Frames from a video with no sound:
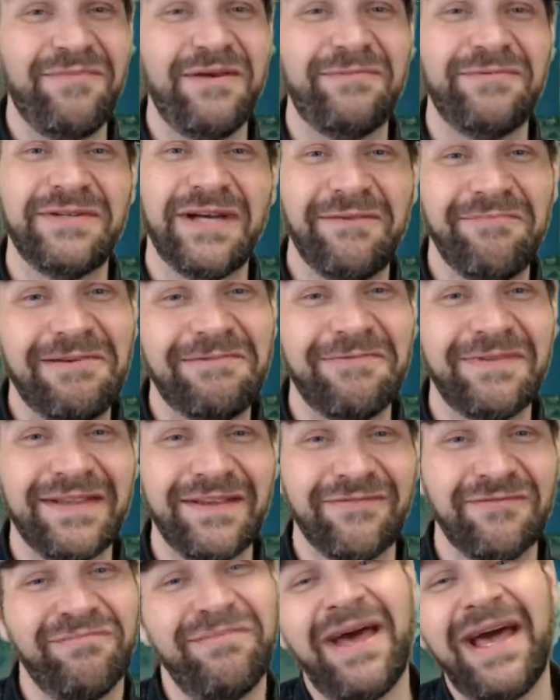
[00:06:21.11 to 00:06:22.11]
People come in with
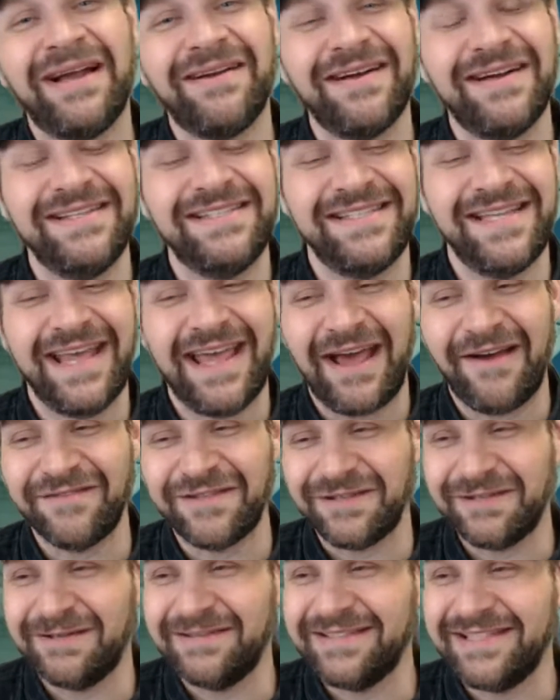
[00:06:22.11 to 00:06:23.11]
different backgrounds and they have
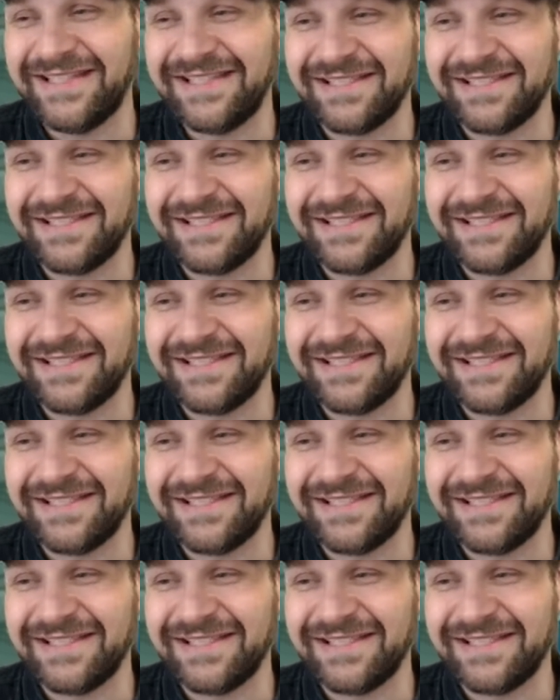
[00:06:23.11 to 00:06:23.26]
to learn